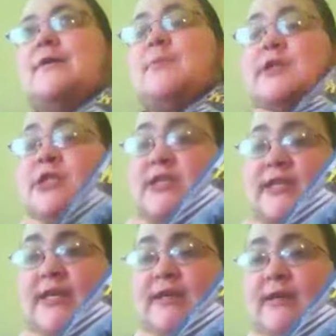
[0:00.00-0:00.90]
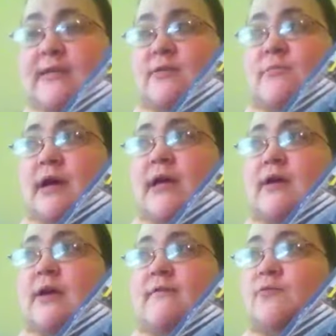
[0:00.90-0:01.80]
Buster Keaton is
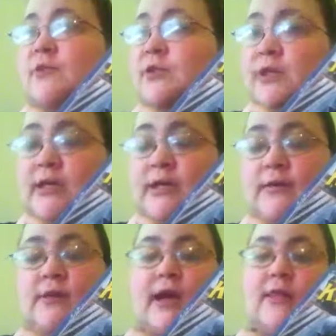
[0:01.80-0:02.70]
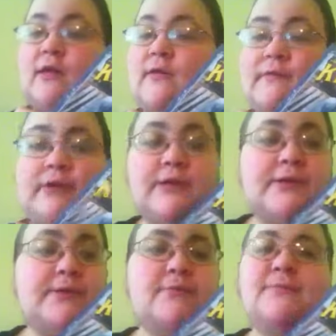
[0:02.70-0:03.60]
my everything. I love
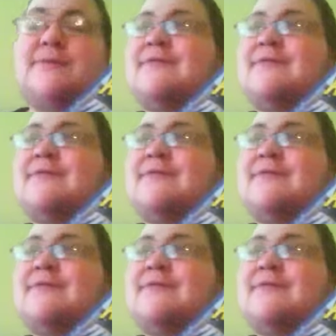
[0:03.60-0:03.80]
him.